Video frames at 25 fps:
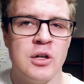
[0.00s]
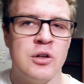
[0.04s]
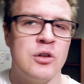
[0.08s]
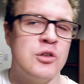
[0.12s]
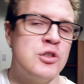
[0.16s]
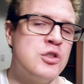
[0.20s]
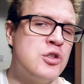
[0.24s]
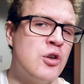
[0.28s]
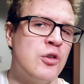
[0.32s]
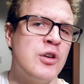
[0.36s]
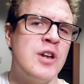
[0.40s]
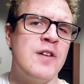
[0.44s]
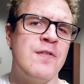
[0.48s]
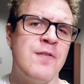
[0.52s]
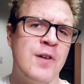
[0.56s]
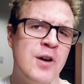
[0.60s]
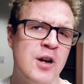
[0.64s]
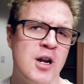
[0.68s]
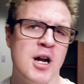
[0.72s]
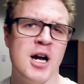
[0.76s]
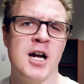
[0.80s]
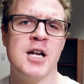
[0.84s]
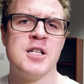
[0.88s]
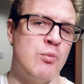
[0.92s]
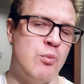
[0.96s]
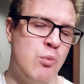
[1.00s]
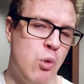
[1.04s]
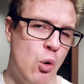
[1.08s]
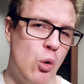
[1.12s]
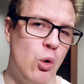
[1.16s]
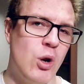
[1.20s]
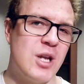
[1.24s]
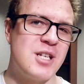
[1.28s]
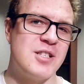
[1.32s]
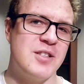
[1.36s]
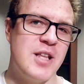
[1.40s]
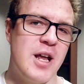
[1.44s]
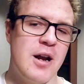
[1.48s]
So different kinds of
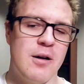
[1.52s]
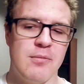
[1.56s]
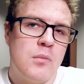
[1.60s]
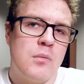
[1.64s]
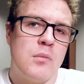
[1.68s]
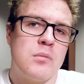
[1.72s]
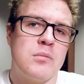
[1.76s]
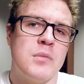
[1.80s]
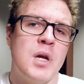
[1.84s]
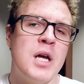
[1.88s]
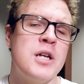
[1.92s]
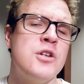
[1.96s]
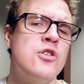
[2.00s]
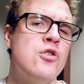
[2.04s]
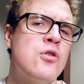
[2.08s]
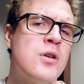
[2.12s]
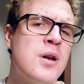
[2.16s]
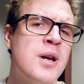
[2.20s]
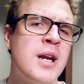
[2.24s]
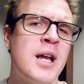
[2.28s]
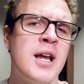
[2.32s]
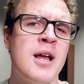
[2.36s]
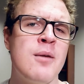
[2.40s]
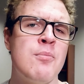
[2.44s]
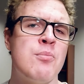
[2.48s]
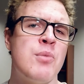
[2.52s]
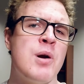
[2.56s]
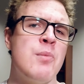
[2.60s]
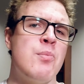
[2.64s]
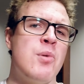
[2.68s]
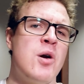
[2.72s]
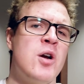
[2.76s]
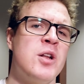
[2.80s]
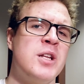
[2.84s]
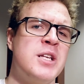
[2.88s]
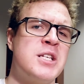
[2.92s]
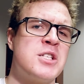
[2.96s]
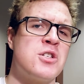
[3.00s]
pullas there. And you can again
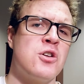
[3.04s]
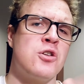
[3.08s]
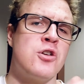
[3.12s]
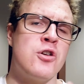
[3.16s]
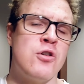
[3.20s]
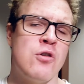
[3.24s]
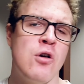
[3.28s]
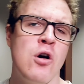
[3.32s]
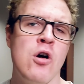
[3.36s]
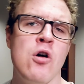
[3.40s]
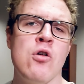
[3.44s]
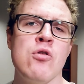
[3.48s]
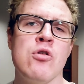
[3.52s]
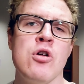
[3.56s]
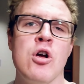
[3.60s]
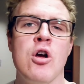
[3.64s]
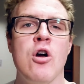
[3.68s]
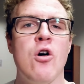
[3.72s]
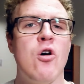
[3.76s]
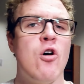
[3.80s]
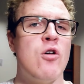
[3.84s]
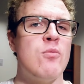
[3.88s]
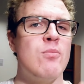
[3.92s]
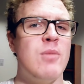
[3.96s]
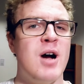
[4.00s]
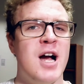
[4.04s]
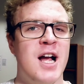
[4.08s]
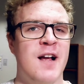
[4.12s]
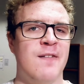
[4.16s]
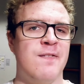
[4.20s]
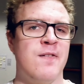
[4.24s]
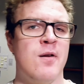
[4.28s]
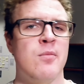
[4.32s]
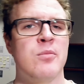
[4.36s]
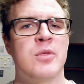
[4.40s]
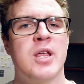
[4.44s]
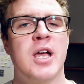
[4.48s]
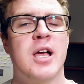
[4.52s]
prepare this on your own or buy
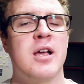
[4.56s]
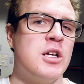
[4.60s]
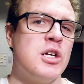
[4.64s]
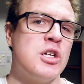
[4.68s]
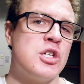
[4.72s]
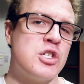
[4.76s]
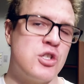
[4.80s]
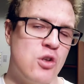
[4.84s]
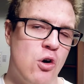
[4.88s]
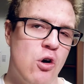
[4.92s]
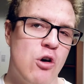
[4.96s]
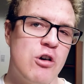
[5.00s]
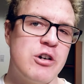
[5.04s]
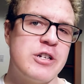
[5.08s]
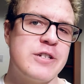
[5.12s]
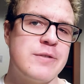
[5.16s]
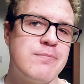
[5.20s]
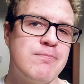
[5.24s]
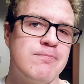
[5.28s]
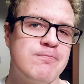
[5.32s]
from the stores.